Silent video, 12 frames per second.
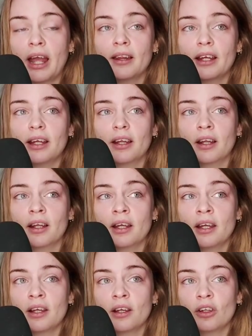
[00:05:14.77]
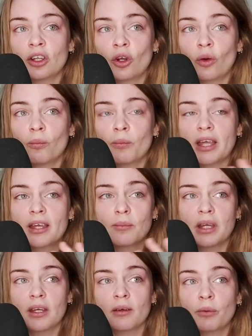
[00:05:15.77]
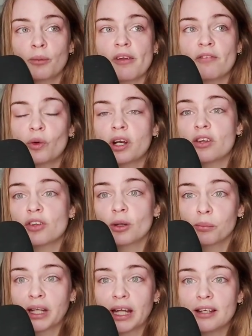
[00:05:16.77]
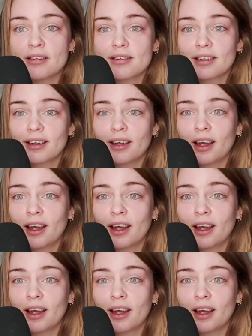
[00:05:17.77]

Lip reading: And then, making me put my phone in a certain place